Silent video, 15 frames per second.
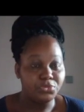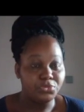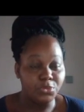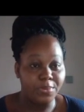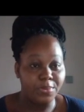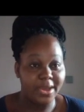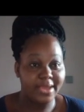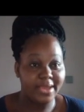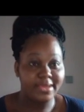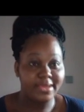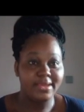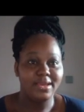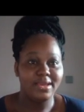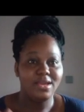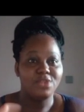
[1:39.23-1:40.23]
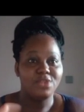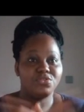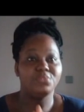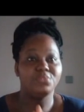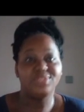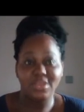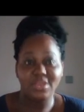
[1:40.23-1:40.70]
Dubai,
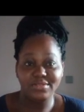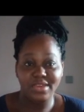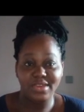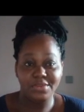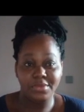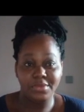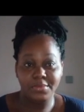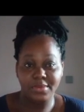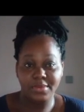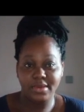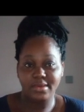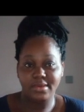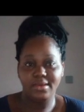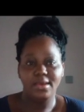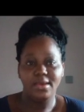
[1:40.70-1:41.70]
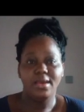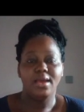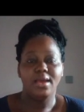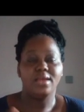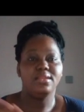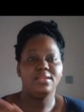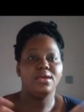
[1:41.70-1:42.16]
from Saudi Arabia,
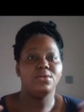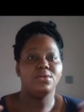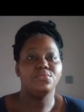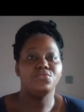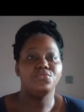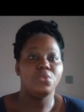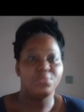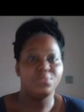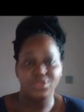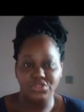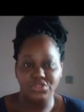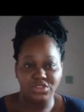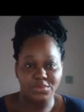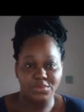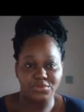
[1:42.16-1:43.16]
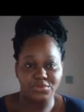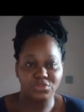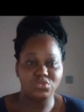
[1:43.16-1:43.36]
and now from Egypt.